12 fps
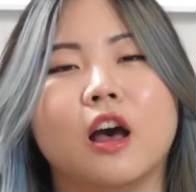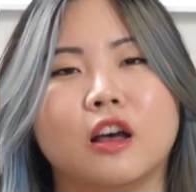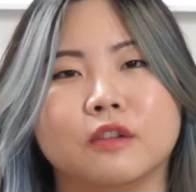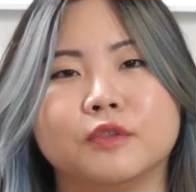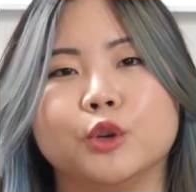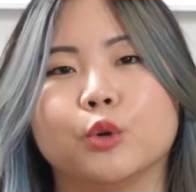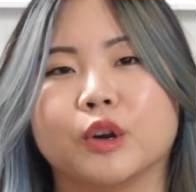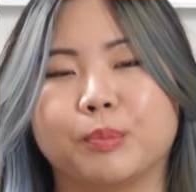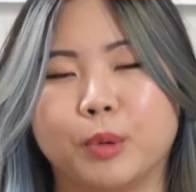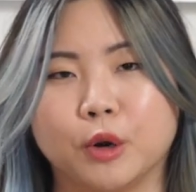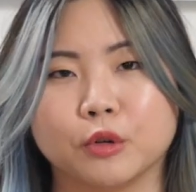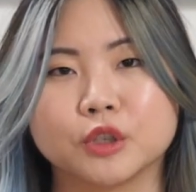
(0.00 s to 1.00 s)
of your
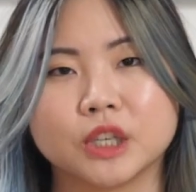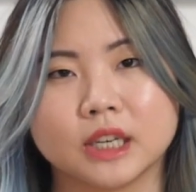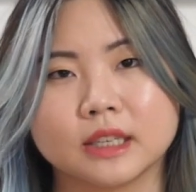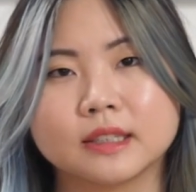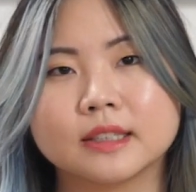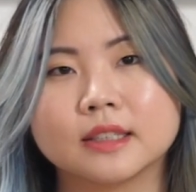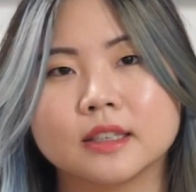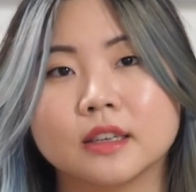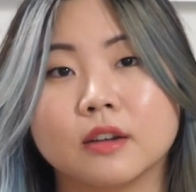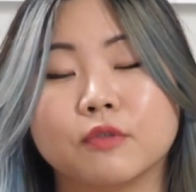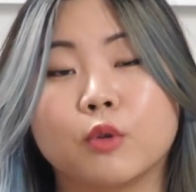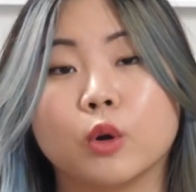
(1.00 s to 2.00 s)
purchase
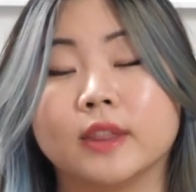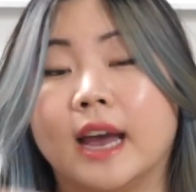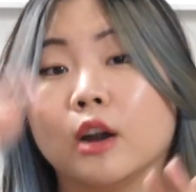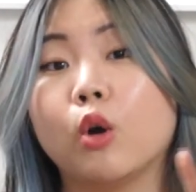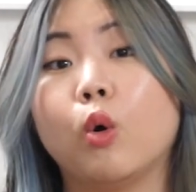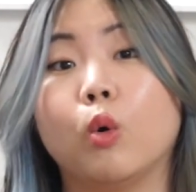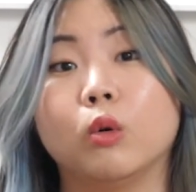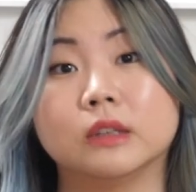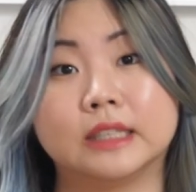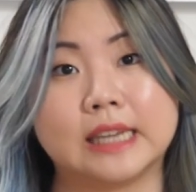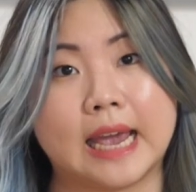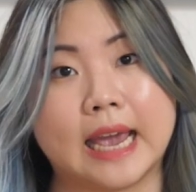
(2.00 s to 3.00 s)
for that
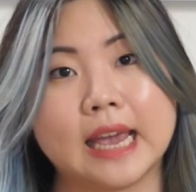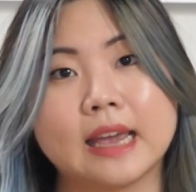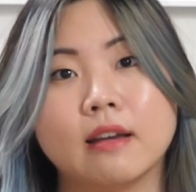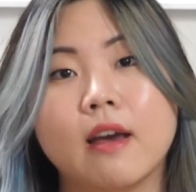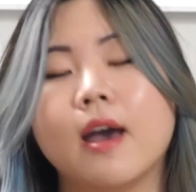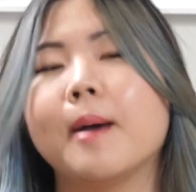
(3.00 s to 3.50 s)
whole day